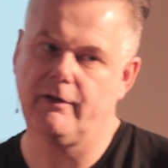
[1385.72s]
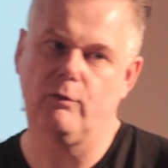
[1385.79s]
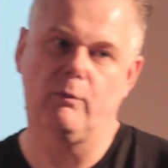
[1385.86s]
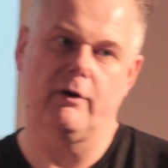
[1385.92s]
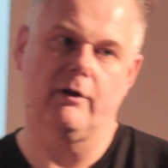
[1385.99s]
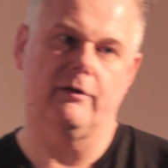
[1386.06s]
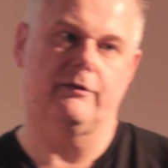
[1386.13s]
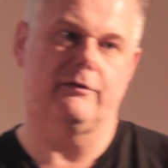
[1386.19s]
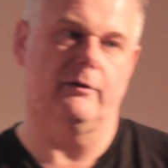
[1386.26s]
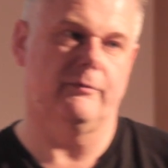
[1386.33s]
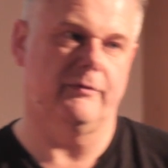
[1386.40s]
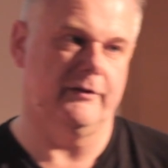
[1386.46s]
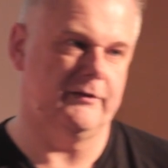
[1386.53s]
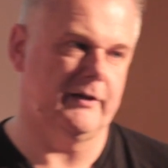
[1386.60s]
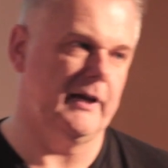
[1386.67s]
I think one of the sort
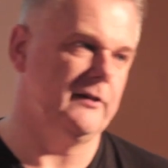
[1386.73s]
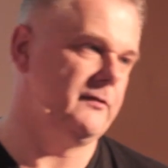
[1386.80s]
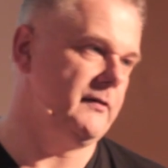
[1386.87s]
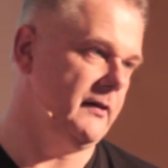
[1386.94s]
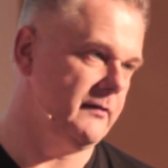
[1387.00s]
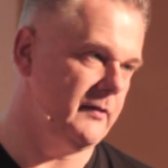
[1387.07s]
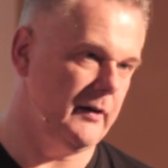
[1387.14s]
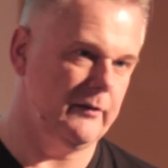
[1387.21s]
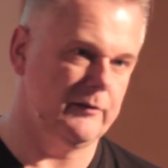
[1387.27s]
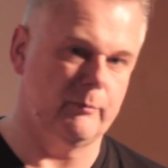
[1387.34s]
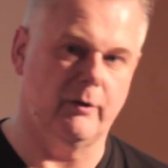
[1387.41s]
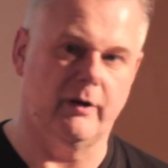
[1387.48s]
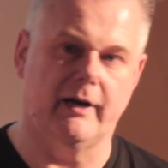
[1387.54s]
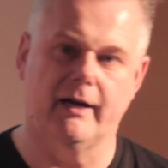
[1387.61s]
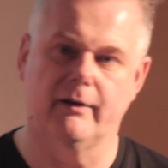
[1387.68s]
of fantastic things
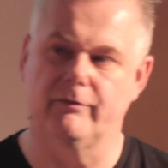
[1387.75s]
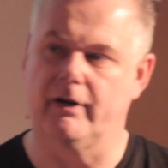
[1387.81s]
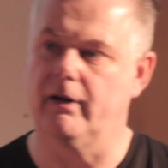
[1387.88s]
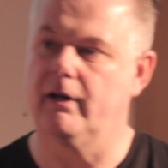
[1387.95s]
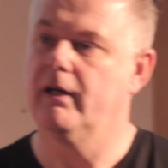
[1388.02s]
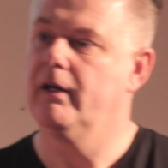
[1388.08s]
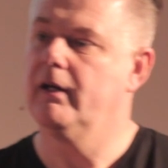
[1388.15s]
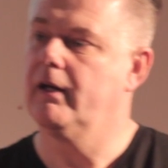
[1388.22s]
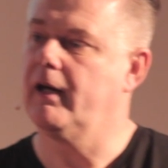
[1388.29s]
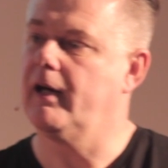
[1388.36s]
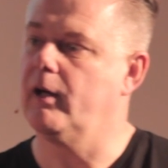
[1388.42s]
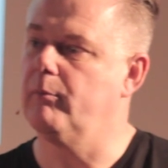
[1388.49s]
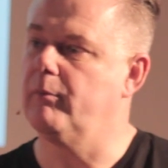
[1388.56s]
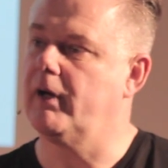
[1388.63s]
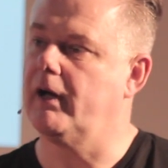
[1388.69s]
about having
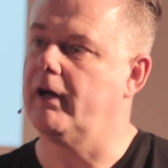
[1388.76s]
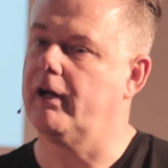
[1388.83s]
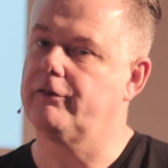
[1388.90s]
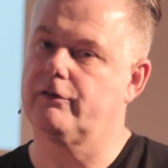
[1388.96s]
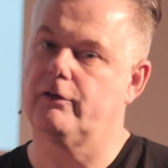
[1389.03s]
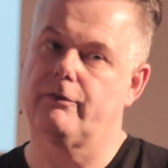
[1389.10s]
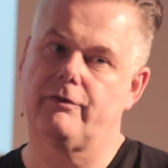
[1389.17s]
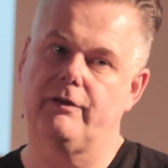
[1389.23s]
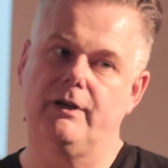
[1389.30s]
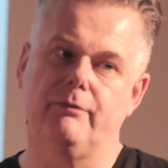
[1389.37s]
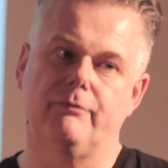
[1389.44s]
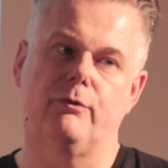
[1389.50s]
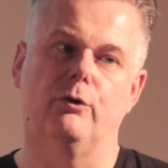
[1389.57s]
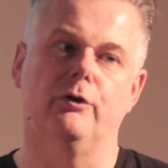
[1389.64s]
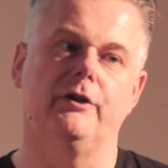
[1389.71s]
um, a, a sort of three,
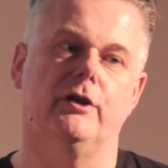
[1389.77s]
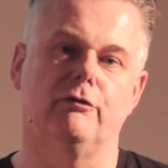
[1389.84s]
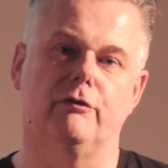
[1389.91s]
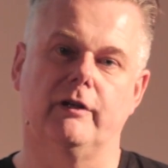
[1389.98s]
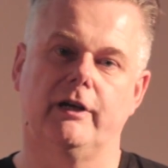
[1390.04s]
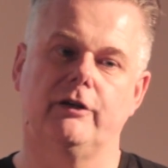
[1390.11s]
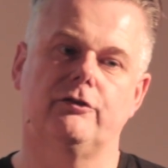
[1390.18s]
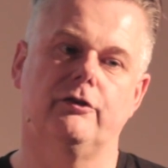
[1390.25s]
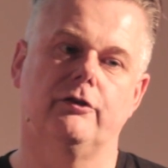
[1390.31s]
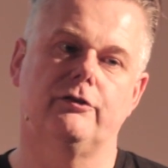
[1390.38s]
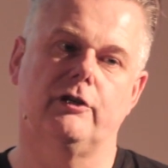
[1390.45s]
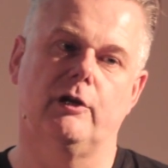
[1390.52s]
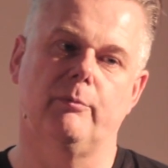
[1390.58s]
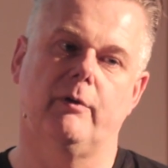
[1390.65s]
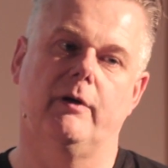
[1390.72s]
four-year
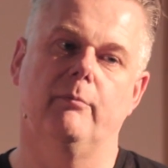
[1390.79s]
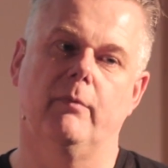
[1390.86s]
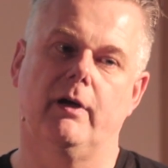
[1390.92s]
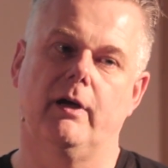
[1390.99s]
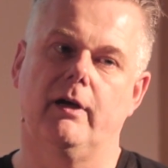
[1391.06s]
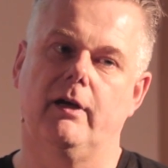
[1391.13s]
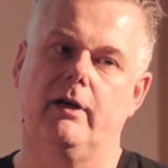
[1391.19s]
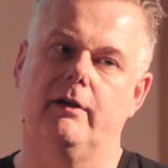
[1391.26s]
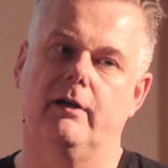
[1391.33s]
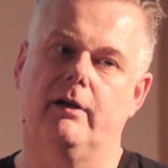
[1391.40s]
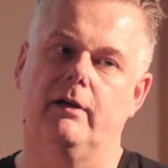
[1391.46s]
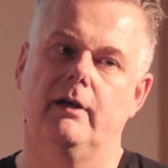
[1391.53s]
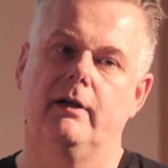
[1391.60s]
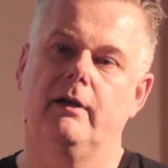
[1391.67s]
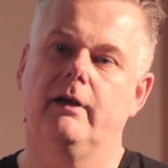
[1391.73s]
relationship um, uh, in
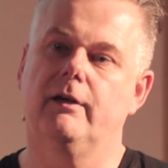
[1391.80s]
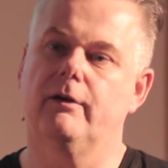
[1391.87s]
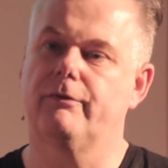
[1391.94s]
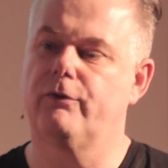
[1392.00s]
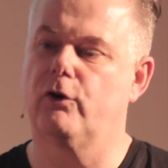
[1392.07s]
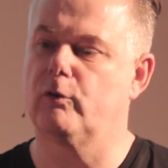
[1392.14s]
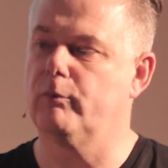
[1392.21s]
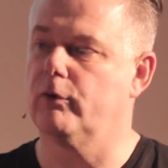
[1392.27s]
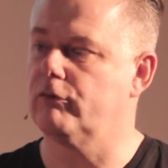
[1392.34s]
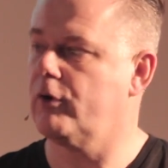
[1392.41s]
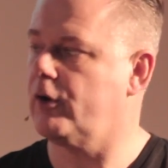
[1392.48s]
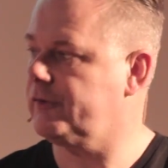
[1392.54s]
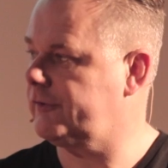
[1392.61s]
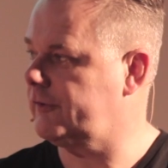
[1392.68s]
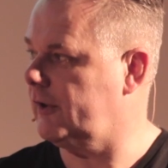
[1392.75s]
a in a formal
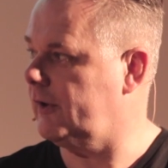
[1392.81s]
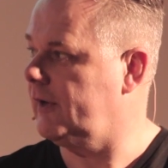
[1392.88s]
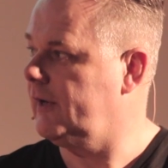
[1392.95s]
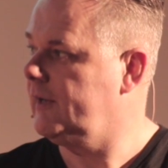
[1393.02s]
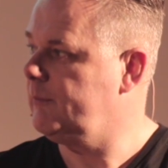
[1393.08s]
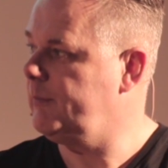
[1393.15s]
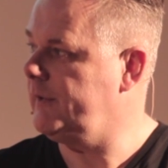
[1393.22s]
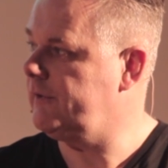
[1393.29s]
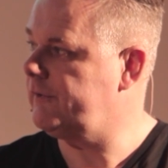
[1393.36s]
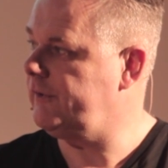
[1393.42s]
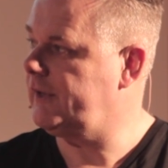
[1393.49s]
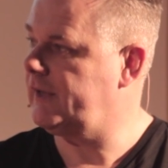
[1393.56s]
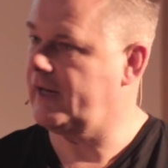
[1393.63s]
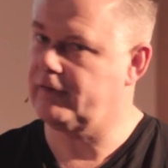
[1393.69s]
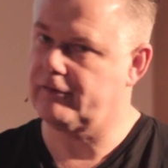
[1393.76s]
roster means
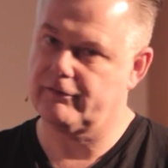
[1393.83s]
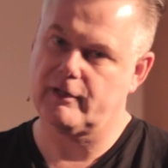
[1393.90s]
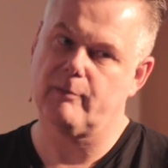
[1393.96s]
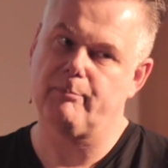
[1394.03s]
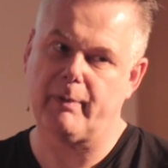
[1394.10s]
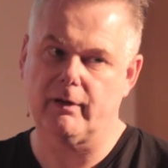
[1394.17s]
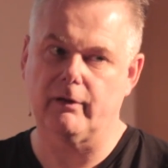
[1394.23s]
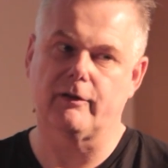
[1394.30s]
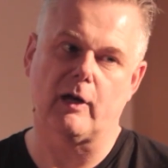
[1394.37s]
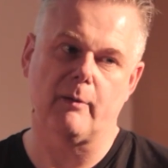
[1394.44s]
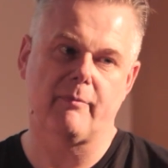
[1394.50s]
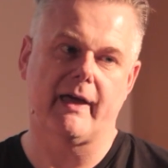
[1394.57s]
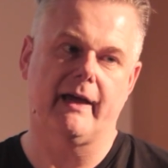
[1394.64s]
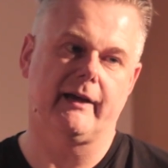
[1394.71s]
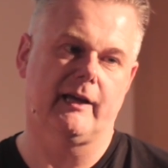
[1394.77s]
that you can actually sort of build
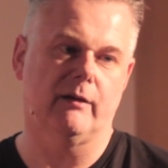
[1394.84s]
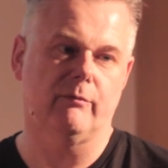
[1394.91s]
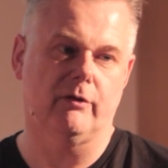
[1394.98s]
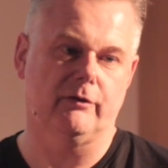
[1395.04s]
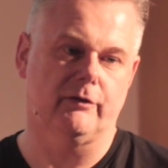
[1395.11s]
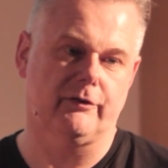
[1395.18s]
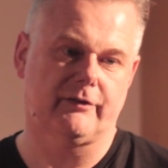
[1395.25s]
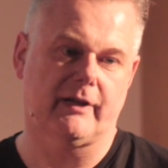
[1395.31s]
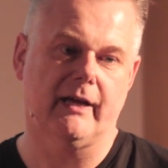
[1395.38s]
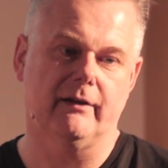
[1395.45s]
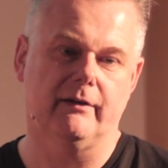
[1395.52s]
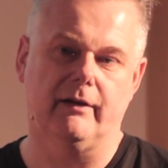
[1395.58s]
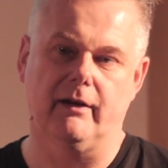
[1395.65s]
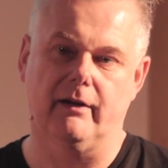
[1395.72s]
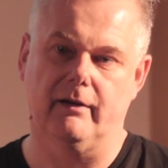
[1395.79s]
up that kind of
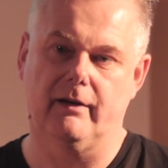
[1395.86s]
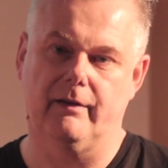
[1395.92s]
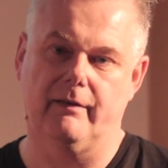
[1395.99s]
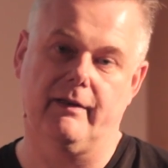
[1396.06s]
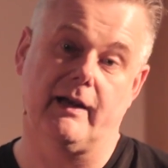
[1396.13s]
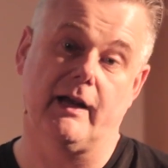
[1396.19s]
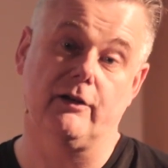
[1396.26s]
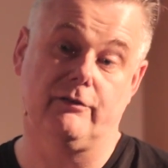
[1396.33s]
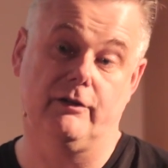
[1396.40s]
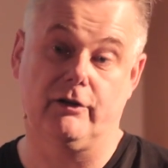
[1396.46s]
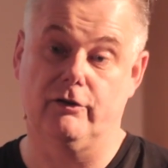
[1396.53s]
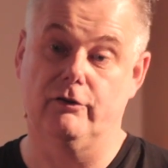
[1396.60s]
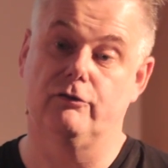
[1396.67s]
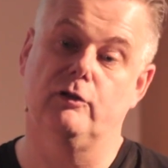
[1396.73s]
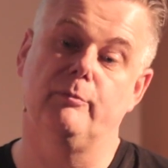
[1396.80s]
understanding, and, and they're actually
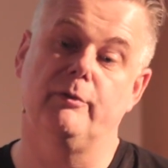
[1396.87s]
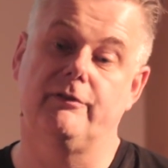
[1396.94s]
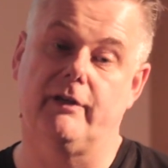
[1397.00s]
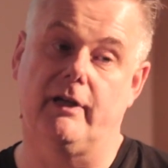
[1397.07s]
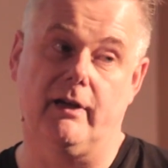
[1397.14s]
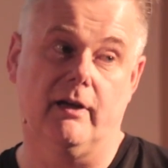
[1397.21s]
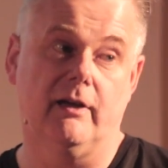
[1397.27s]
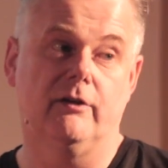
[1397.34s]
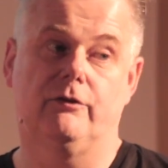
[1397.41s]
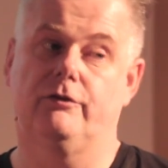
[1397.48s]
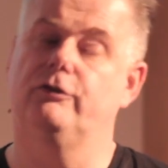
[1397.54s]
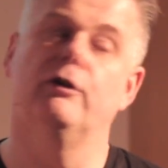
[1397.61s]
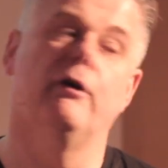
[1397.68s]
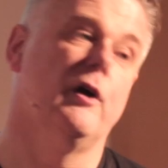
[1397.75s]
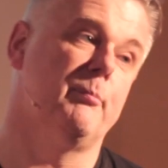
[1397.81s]
contributing
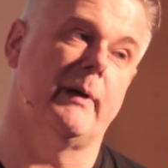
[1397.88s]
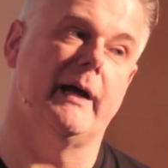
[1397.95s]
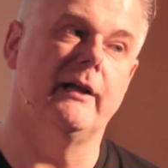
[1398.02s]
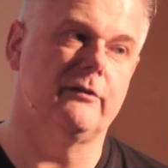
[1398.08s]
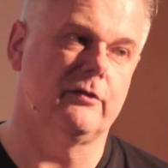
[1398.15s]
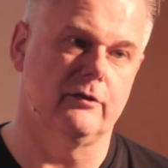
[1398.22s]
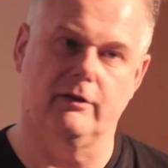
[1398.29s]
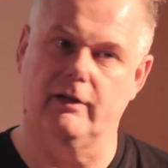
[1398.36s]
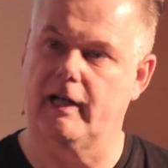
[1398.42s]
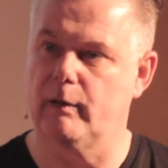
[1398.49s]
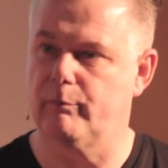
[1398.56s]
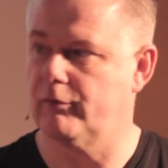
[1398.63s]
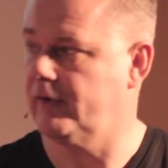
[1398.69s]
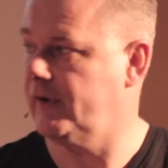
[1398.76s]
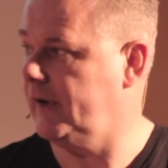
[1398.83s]
to our pattern
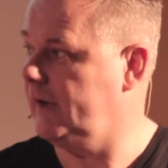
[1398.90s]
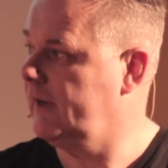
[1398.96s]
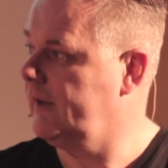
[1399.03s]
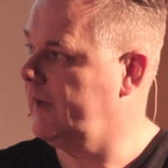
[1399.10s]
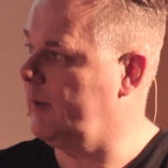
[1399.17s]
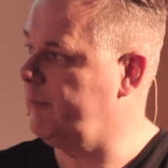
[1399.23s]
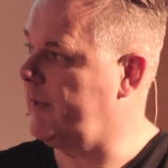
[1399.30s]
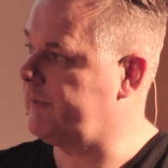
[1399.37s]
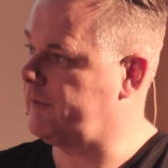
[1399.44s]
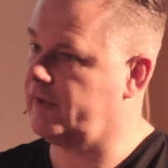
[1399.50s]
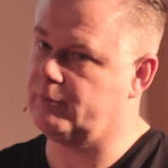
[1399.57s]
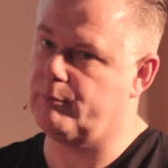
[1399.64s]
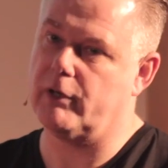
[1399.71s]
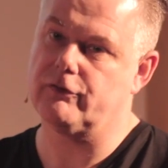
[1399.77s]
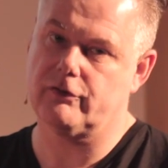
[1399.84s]
library um, as
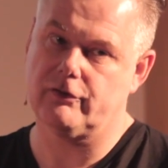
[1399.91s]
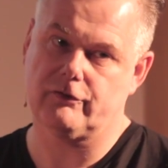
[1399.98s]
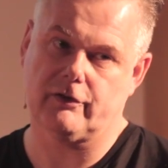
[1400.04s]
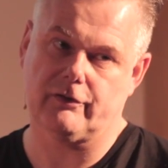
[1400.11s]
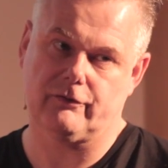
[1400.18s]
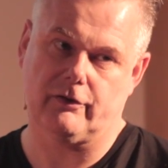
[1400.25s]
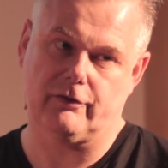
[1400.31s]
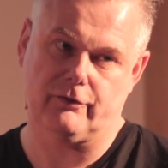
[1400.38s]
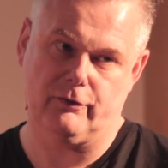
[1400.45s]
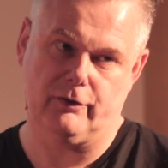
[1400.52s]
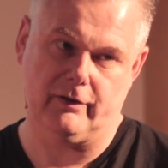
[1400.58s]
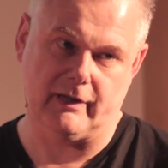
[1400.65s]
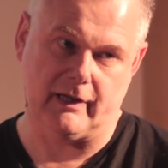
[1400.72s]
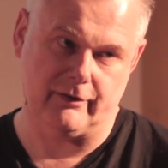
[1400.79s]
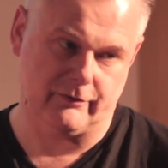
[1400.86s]
as much as just, just
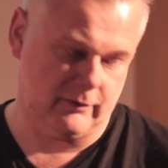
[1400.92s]
doing that.